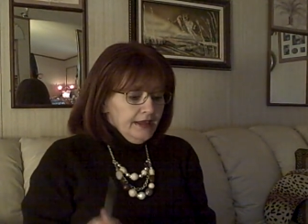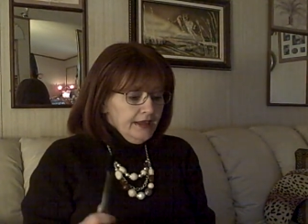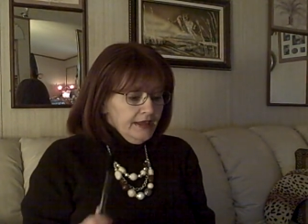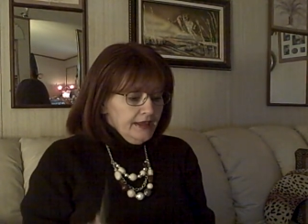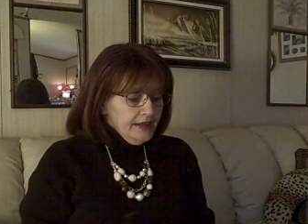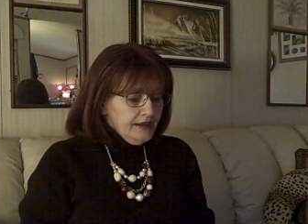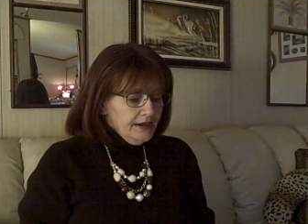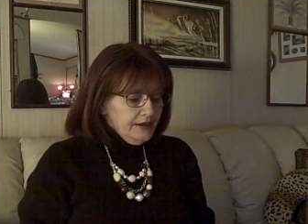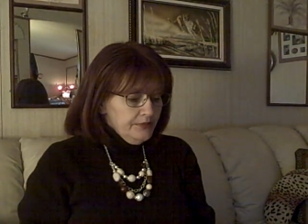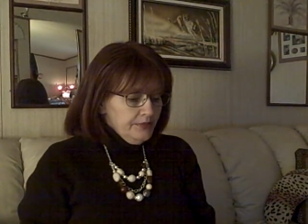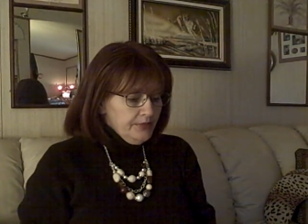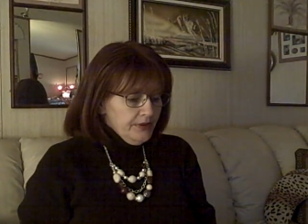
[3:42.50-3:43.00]

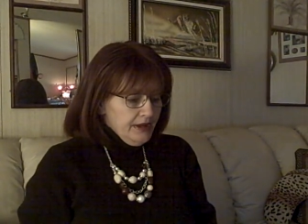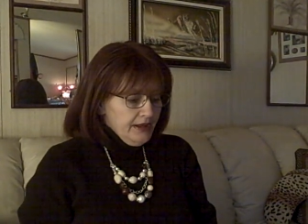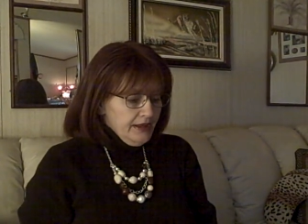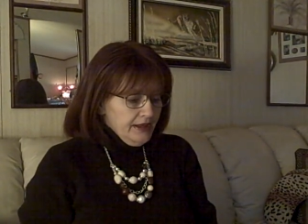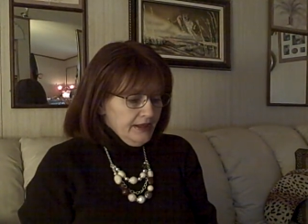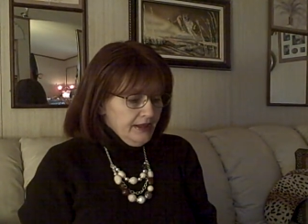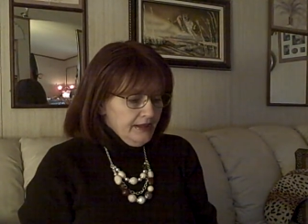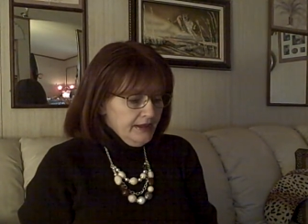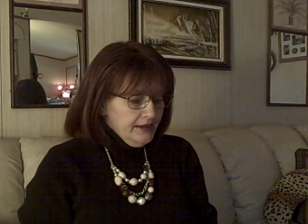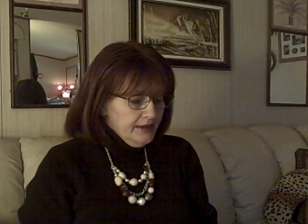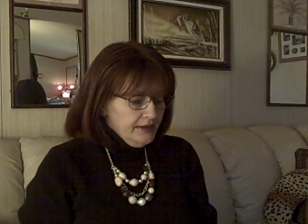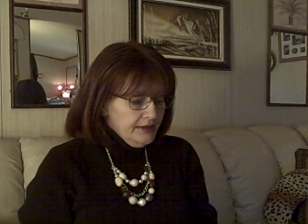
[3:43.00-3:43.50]

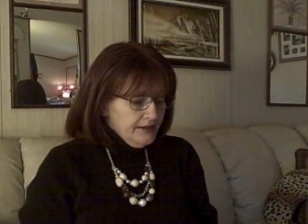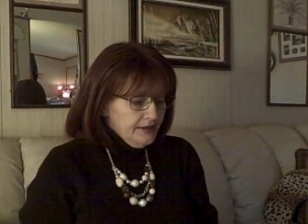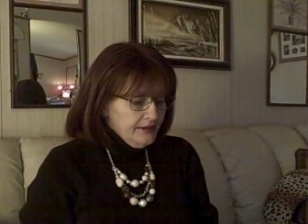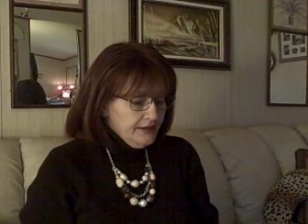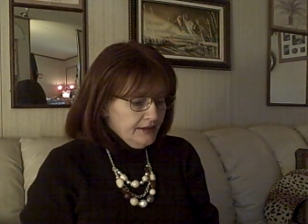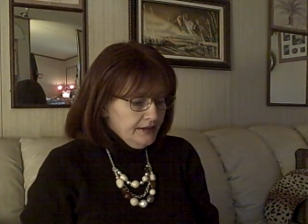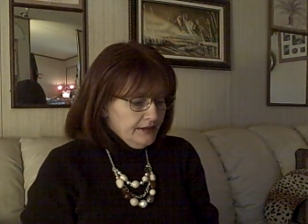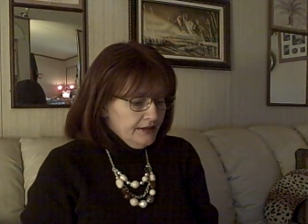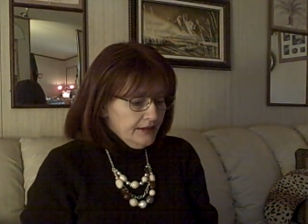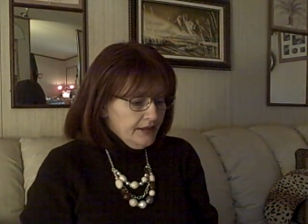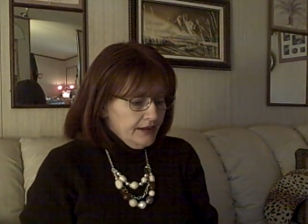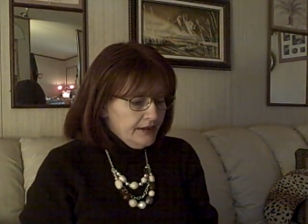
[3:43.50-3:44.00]
Anyway,
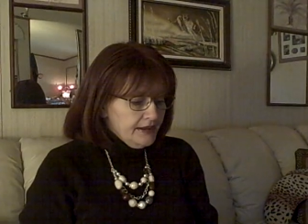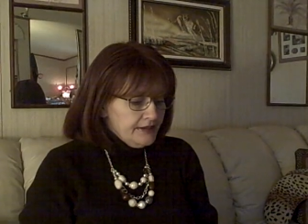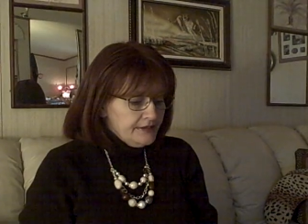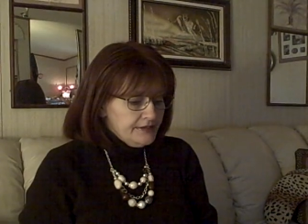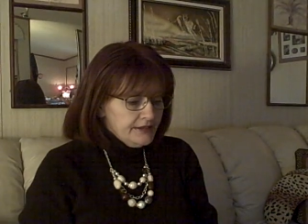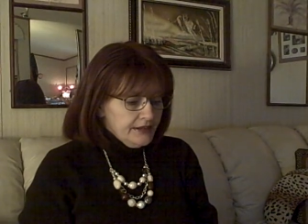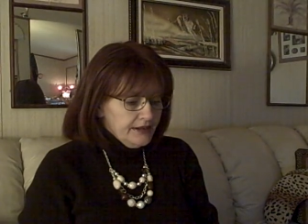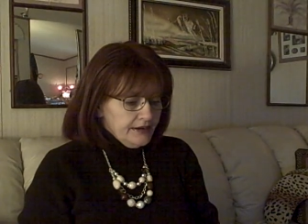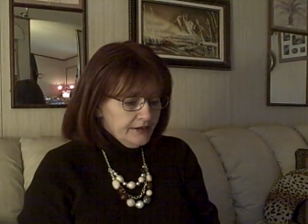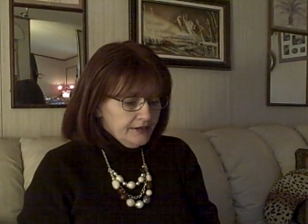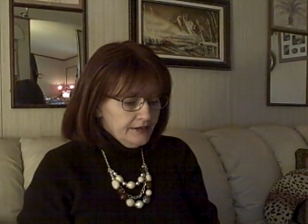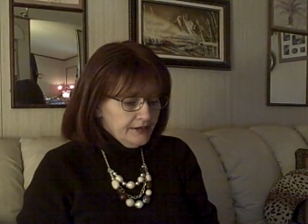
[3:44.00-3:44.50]
like I
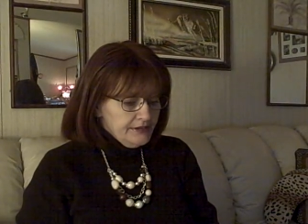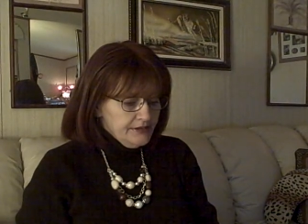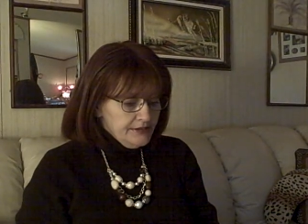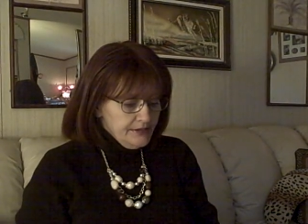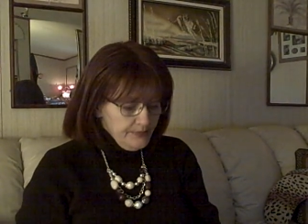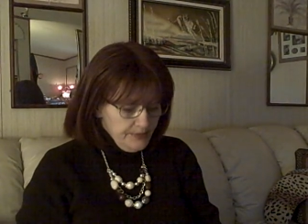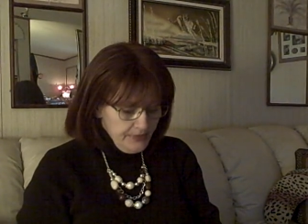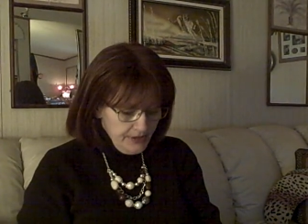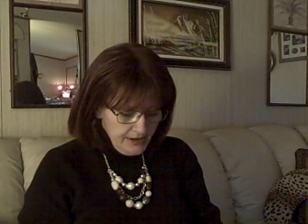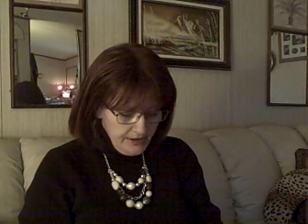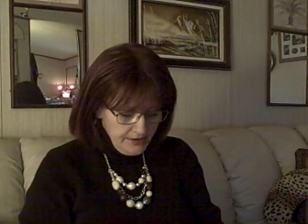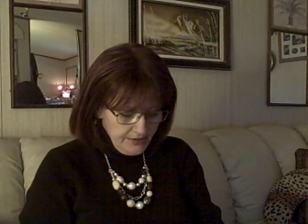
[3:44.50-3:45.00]
said, Elisa
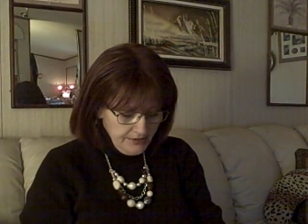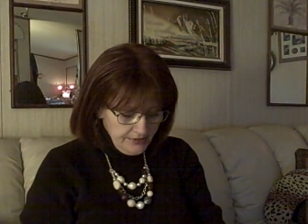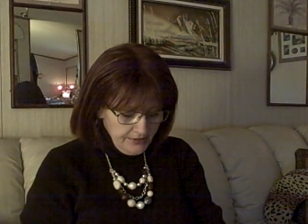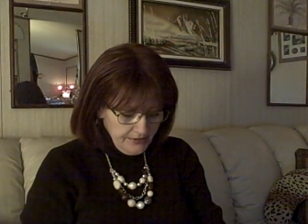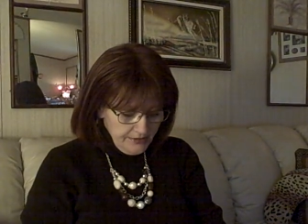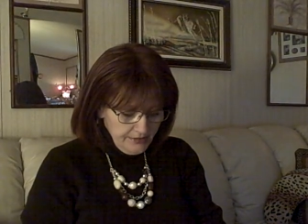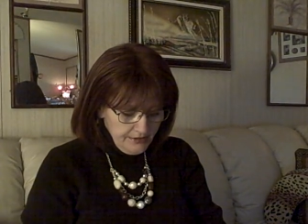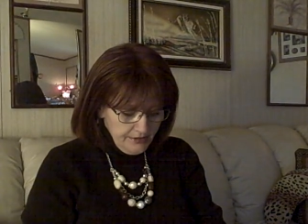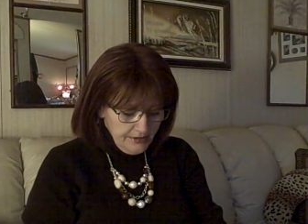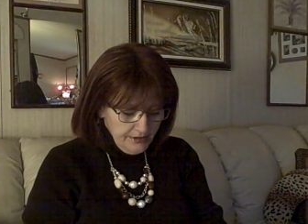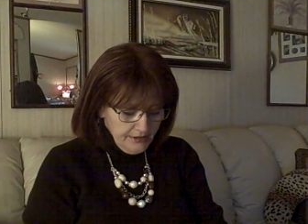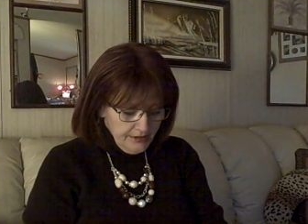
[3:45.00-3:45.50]

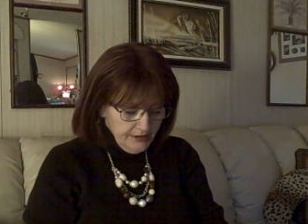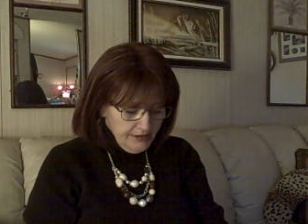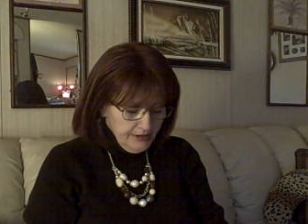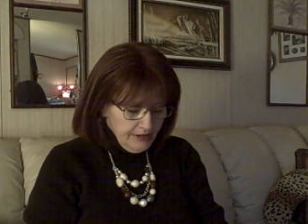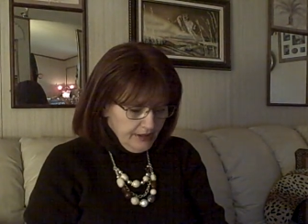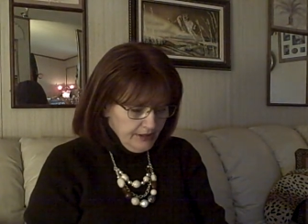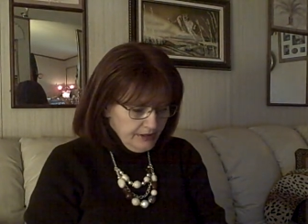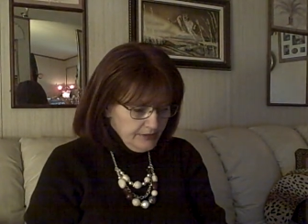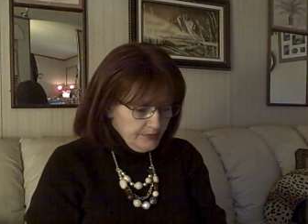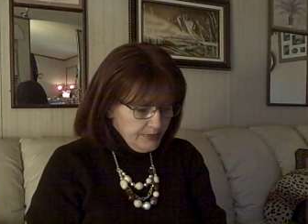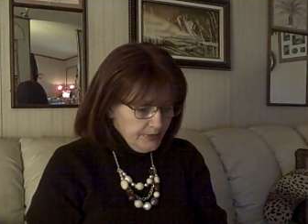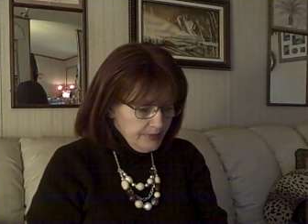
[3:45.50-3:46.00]
Baker
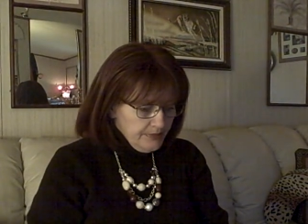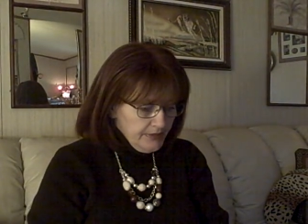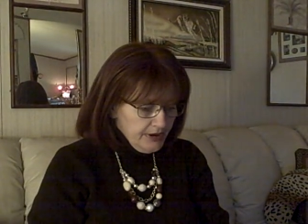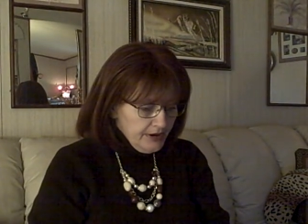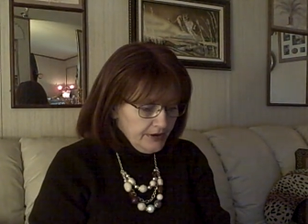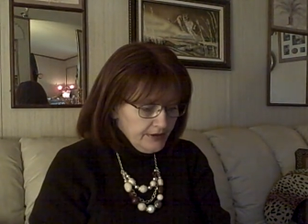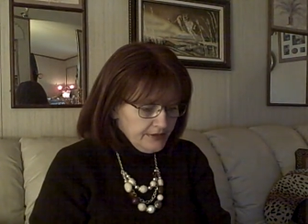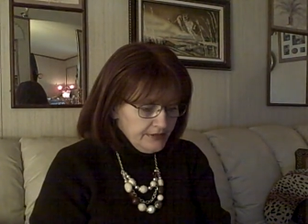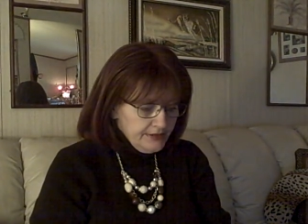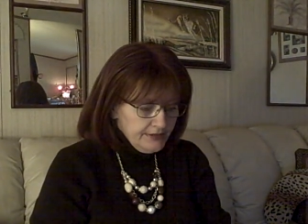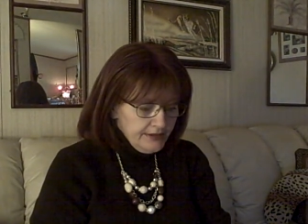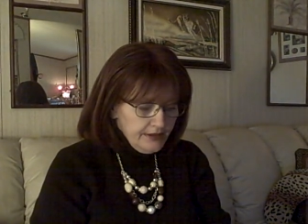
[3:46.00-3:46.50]
has been
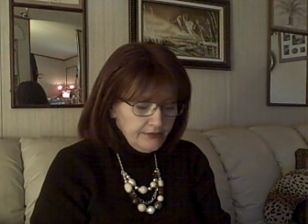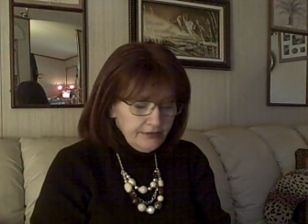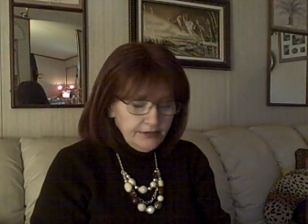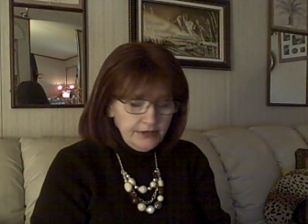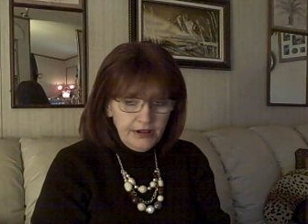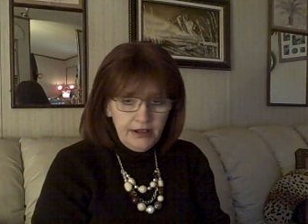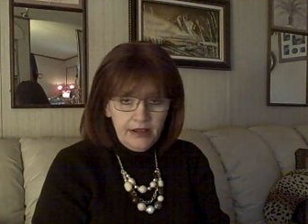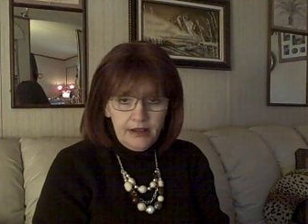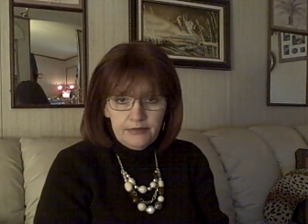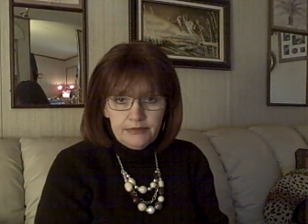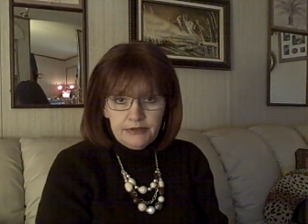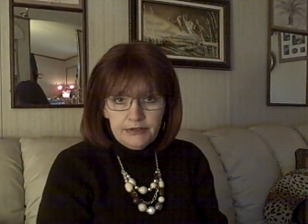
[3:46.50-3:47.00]
married seven
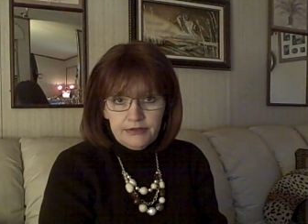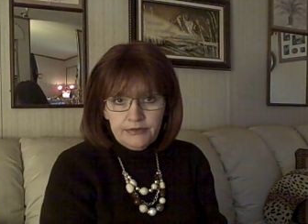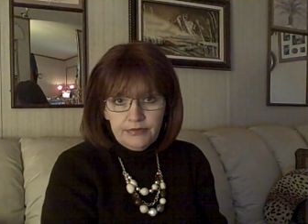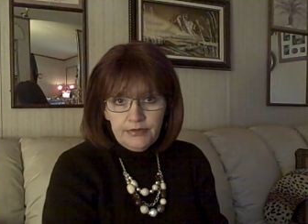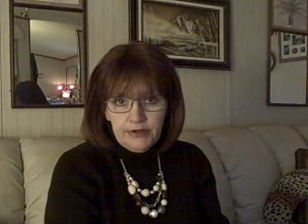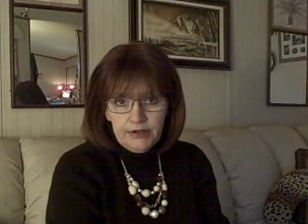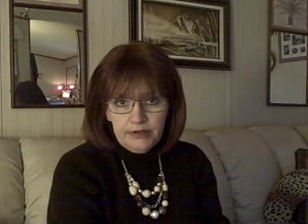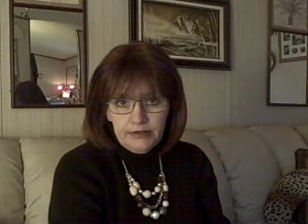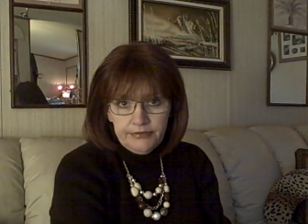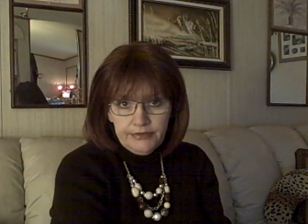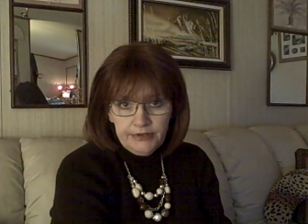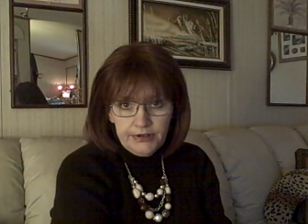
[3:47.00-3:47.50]
times in
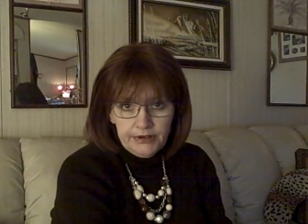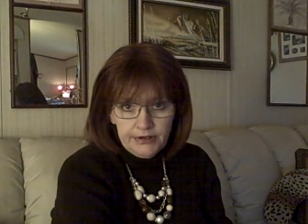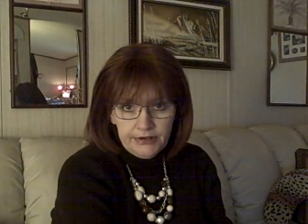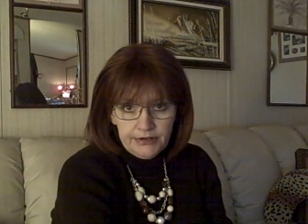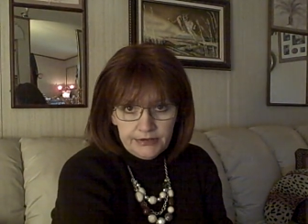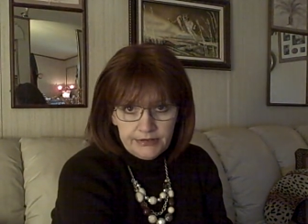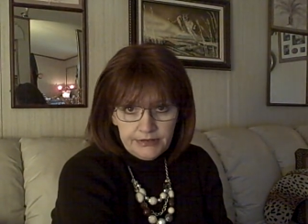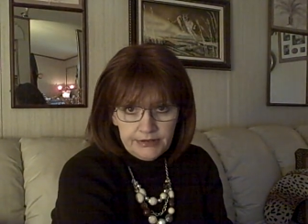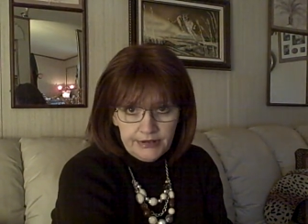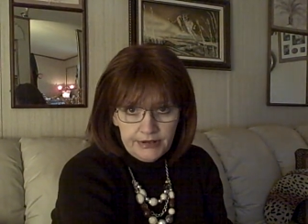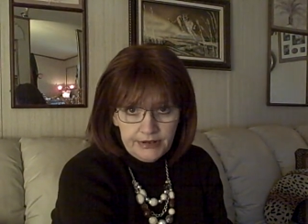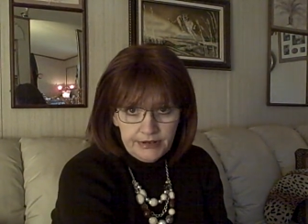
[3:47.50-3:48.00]
12
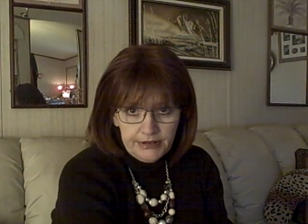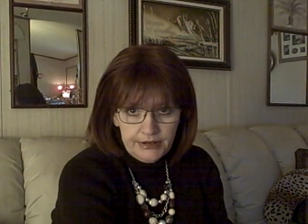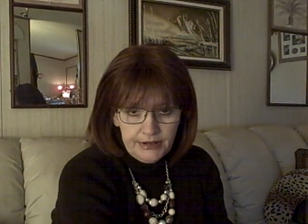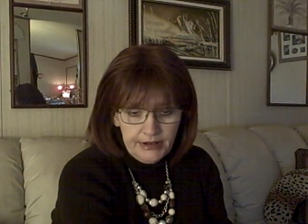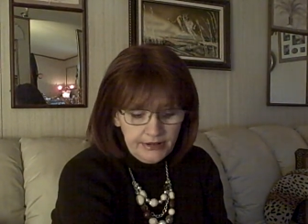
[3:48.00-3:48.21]
years, and,